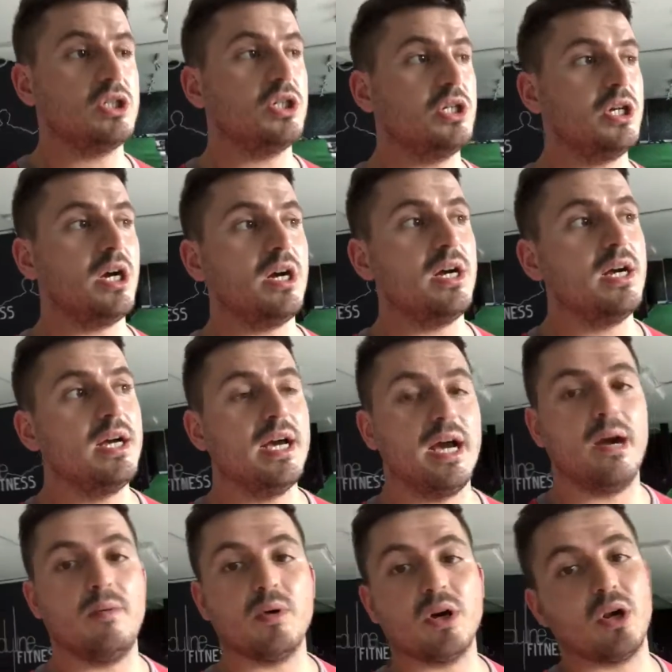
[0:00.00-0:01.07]
studio,
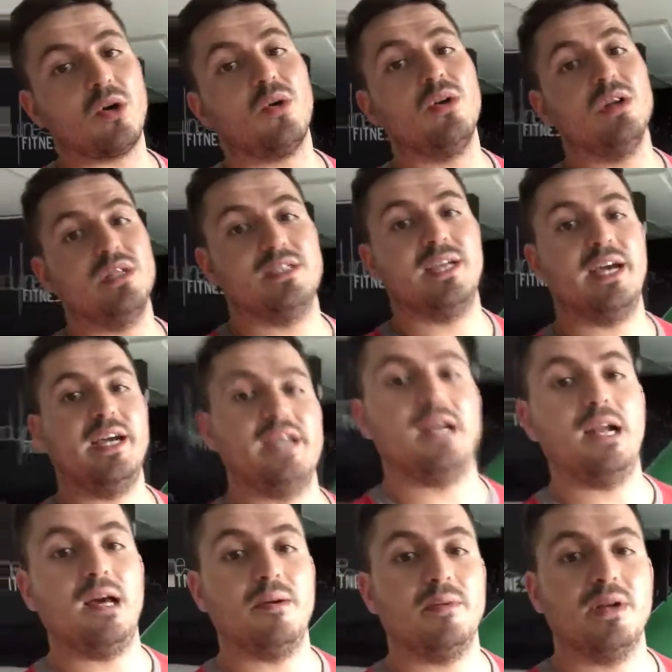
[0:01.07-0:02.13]
and we're going to call it a day.
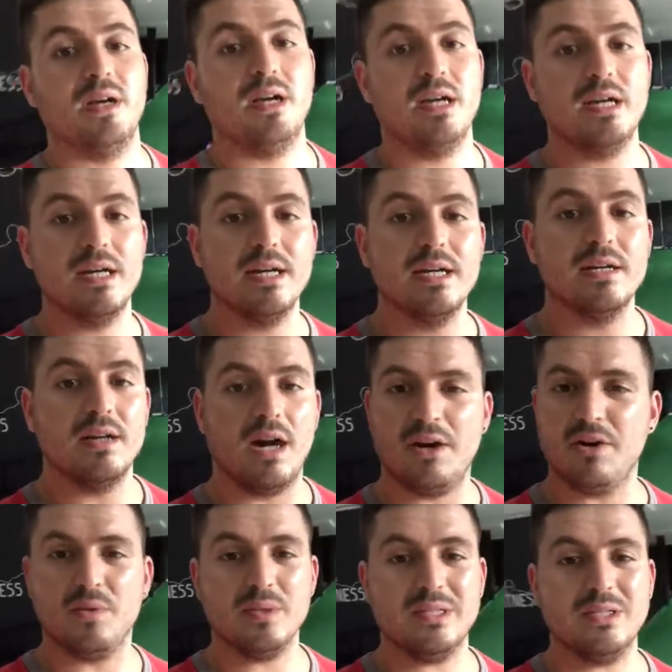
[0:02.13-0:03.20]
And I don't
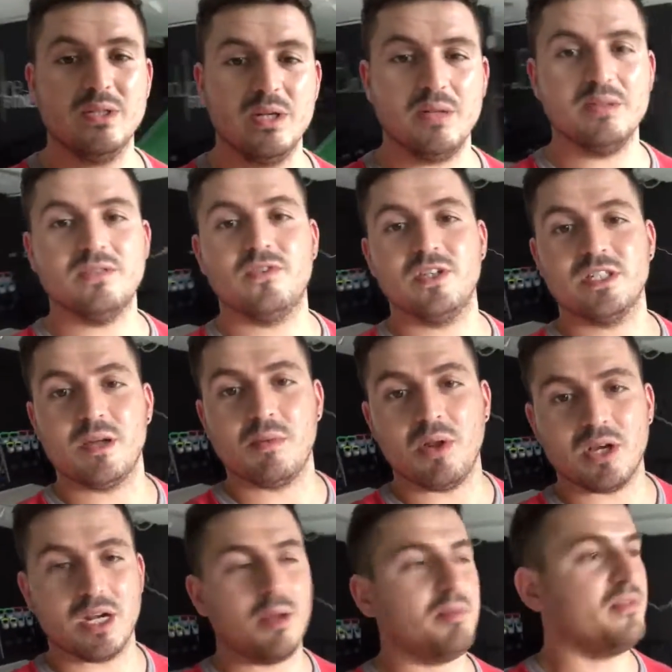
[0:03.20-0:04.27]
know what to do. It's the first time I'm
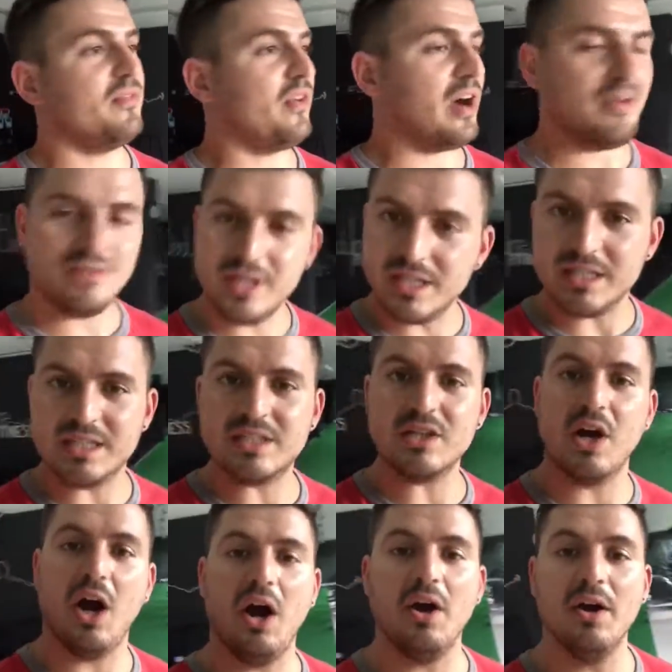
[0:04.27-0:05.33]
locking up in 5 years,
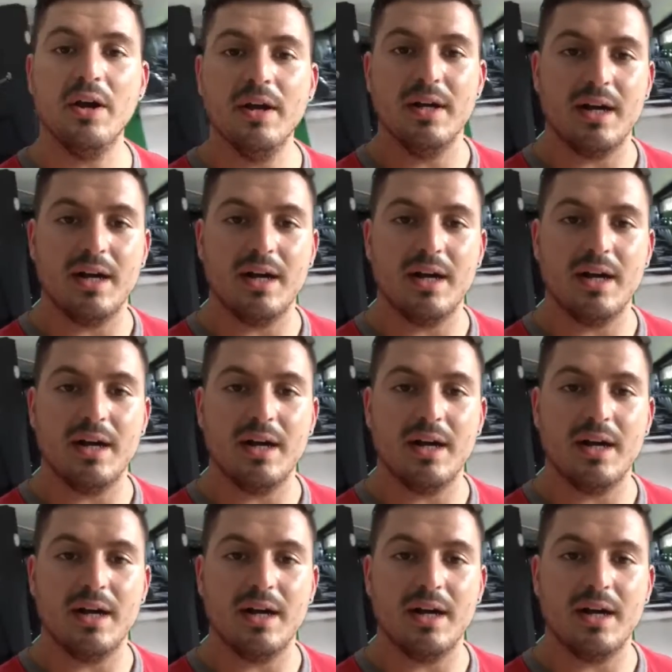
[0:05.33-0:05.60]
so